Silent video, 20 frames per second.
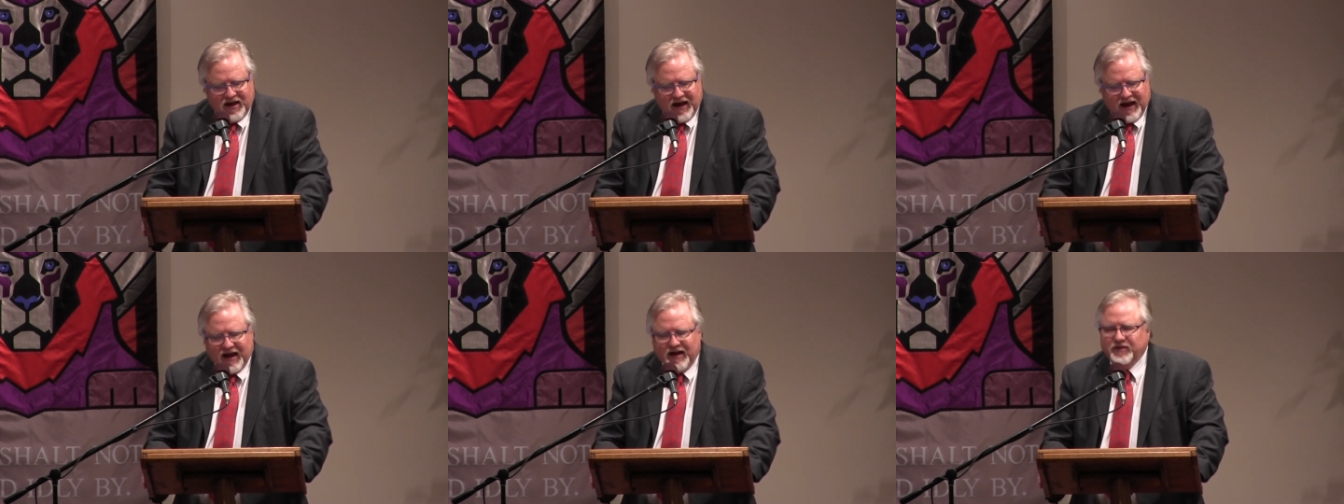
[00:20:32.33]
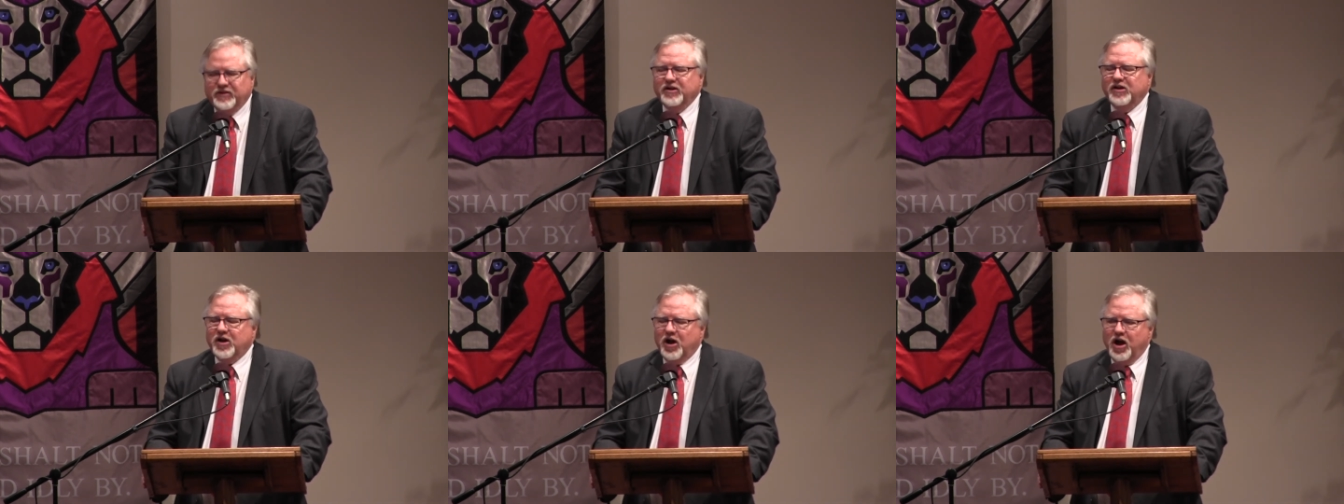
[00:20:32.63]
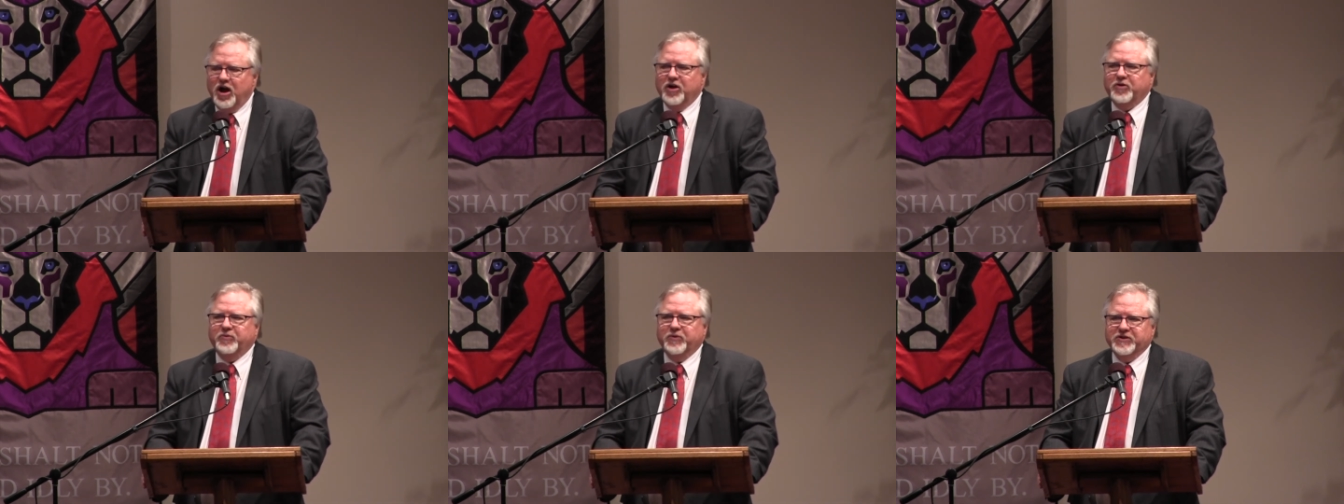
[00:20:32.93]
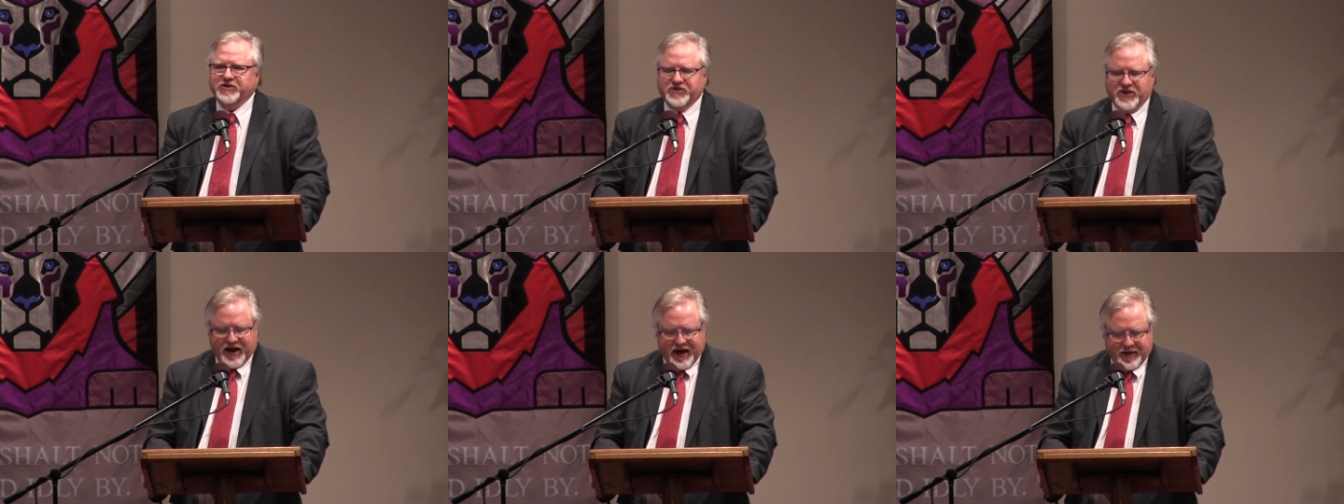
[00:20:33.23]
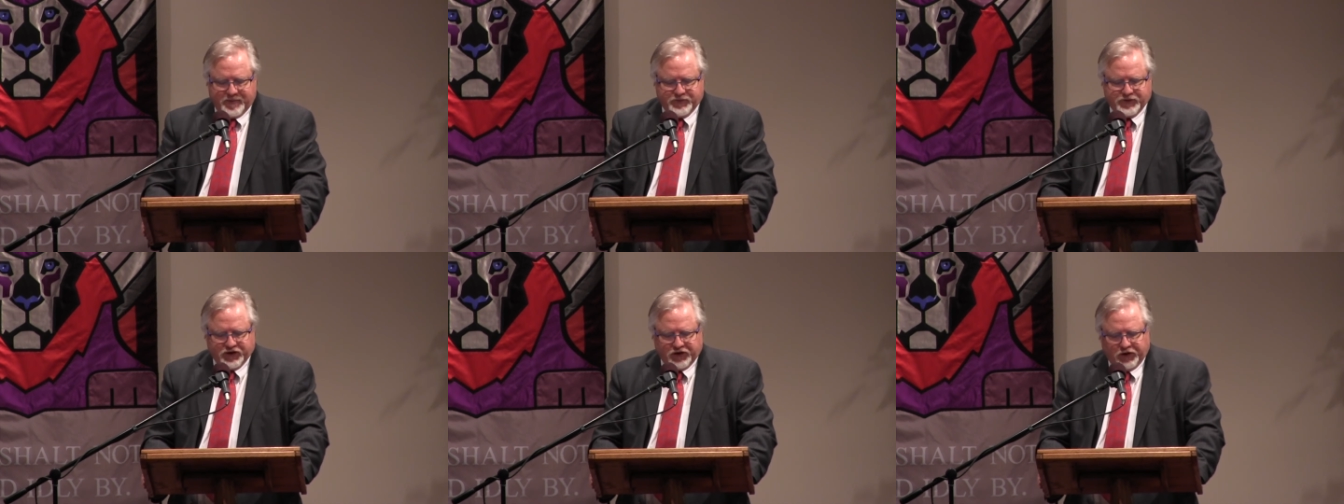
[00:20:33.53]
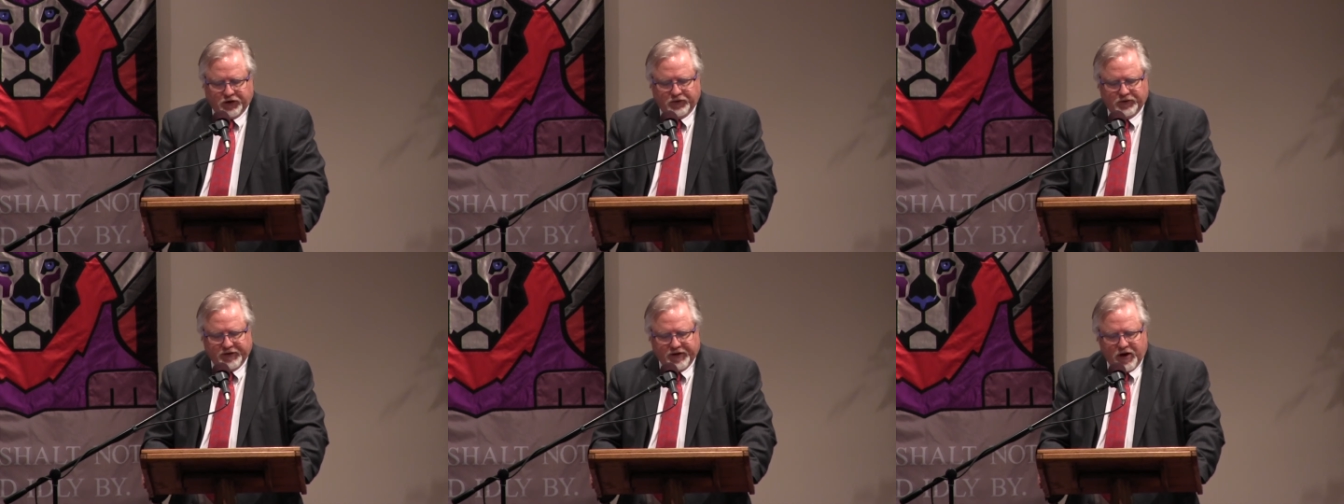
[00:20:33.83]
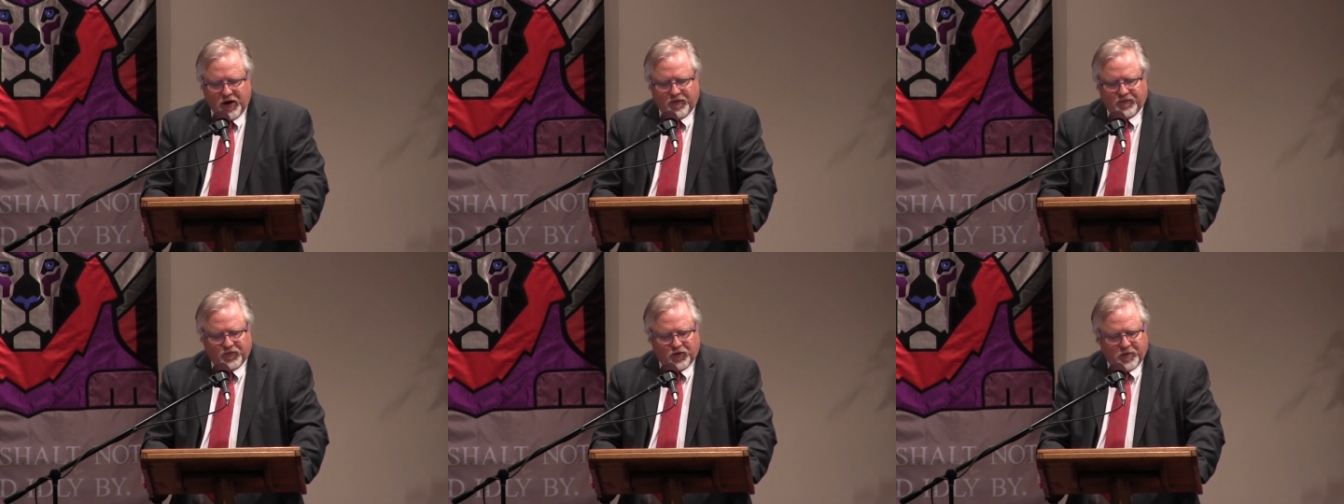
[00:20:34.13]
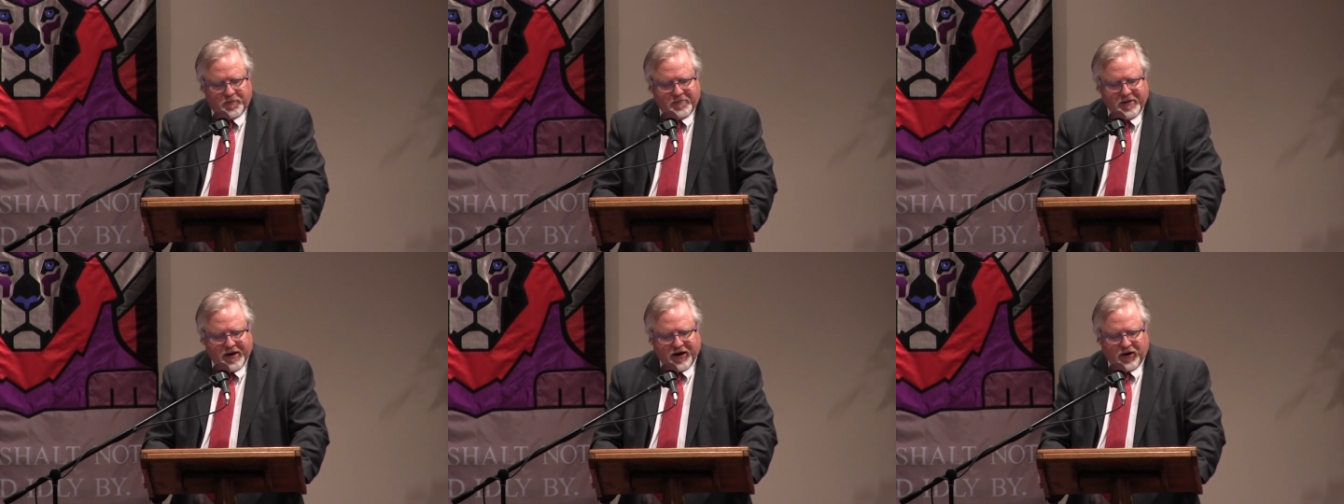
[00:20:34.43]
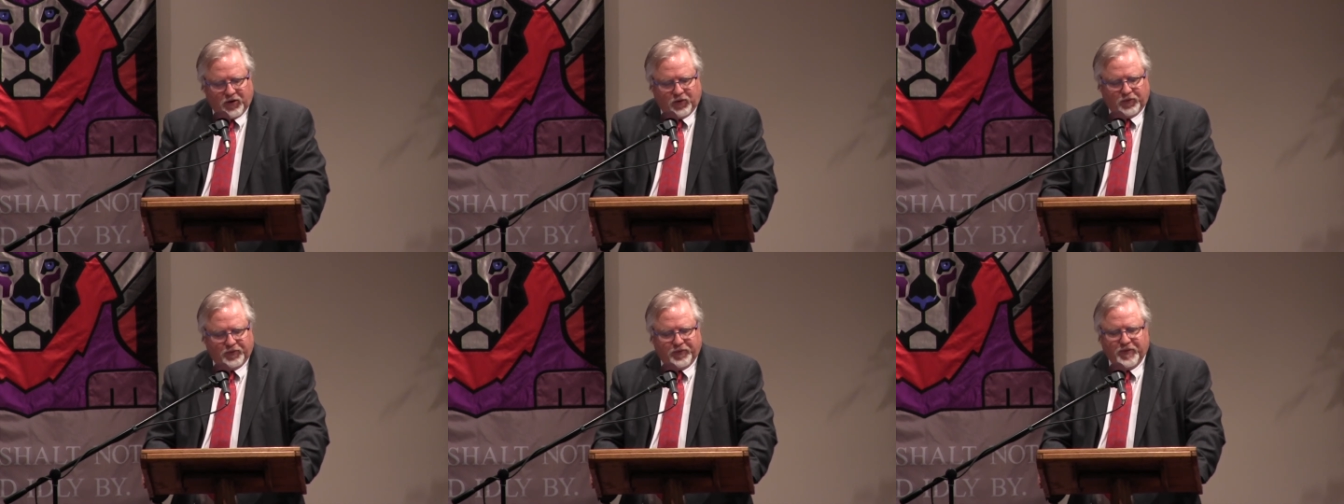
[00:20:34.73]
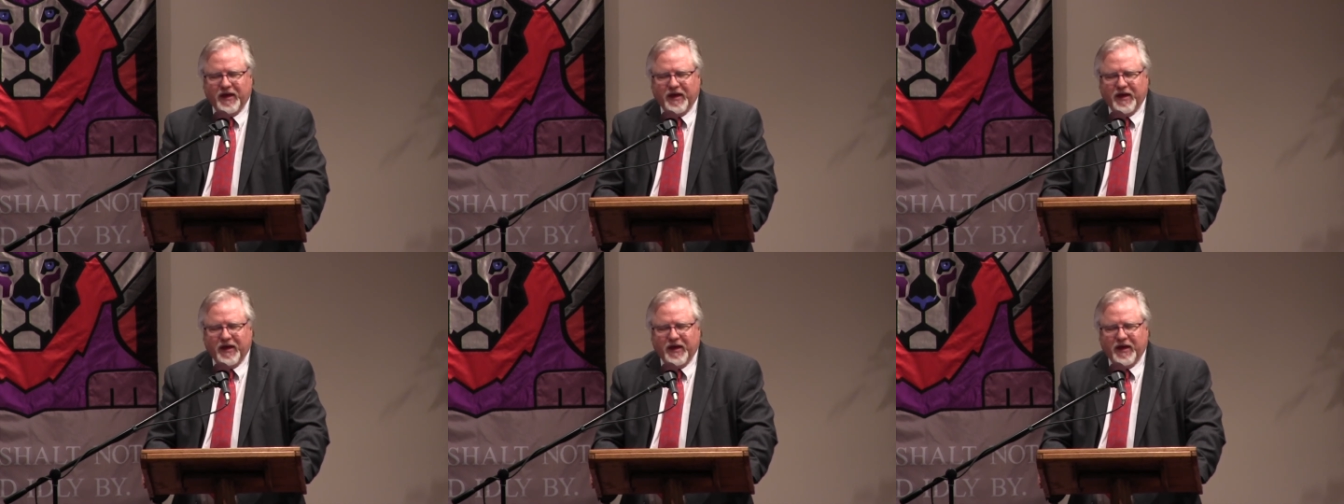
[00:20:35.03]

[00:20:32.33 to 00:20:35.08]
had the Congress absolutely over a barrel.